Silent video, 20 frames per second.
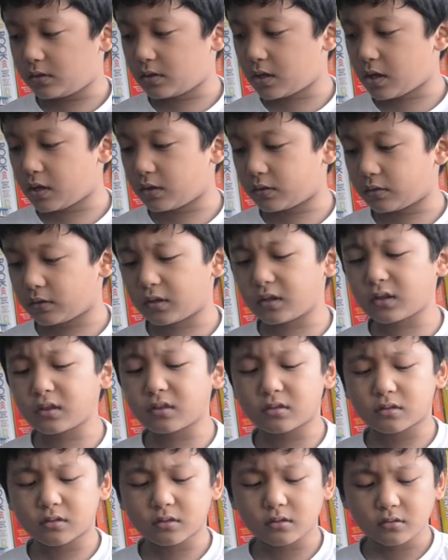And
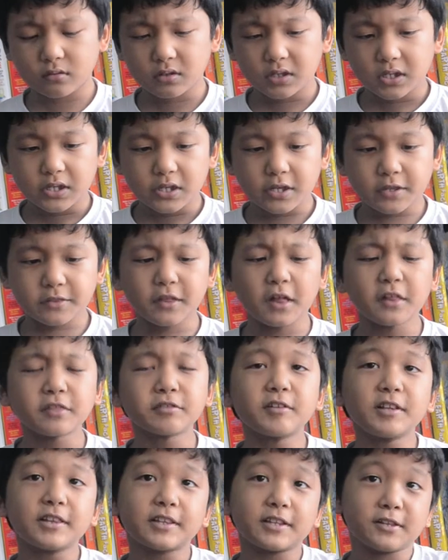this is also
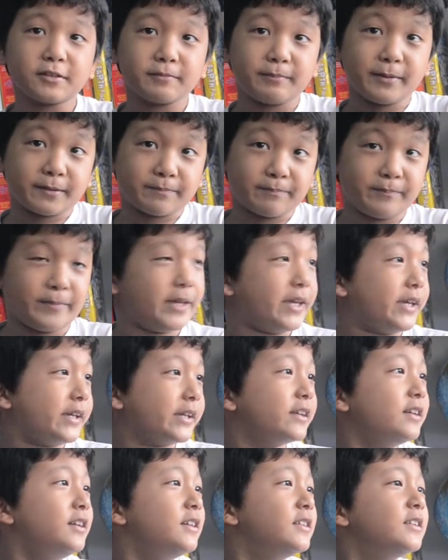a little bit
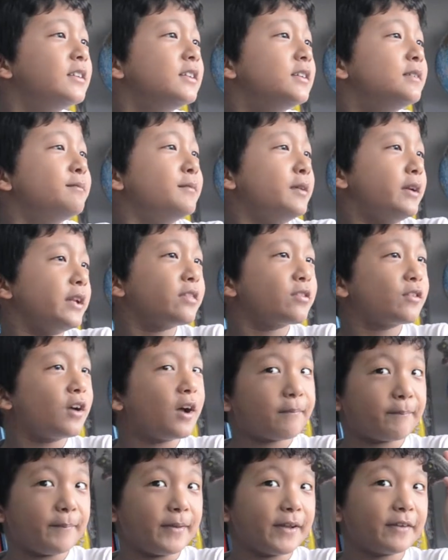big, but it's
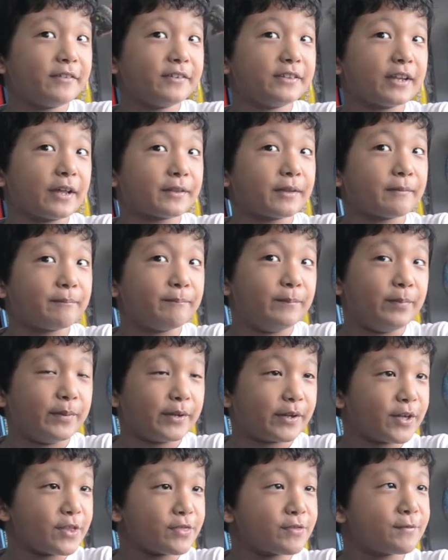not bigger than the
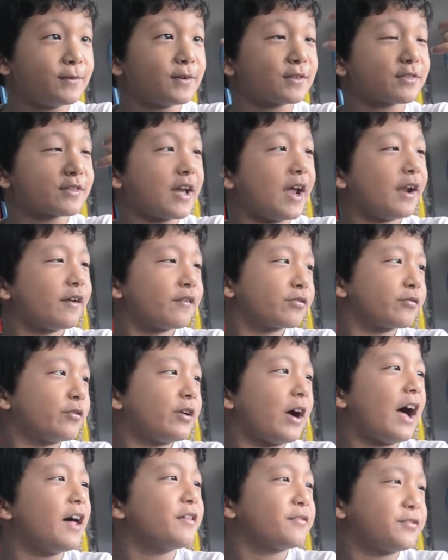biggest, most dinosaur
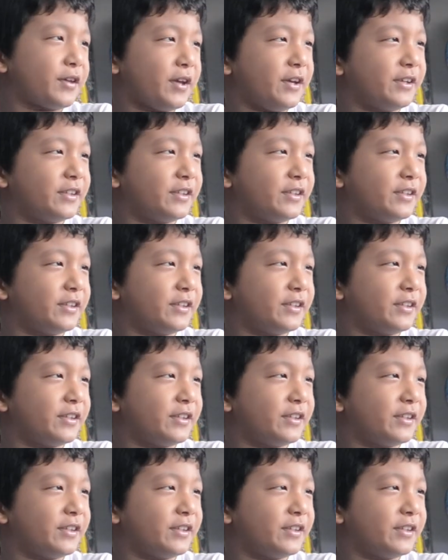outside.